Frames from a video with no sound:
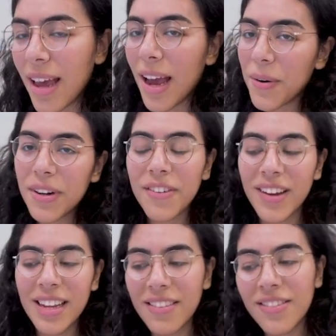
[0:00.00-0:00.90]
I wonder if
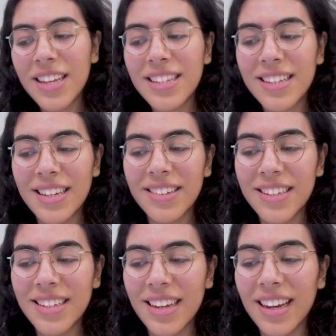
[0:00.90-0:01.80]
any of this is
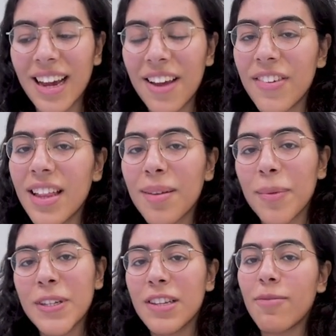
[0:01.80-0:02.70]
interesting. I feel like
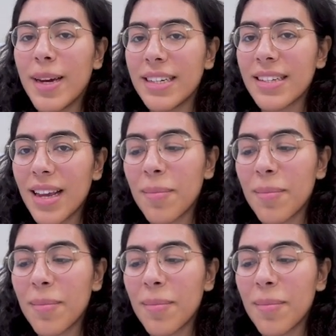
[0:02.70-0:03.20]
most of my design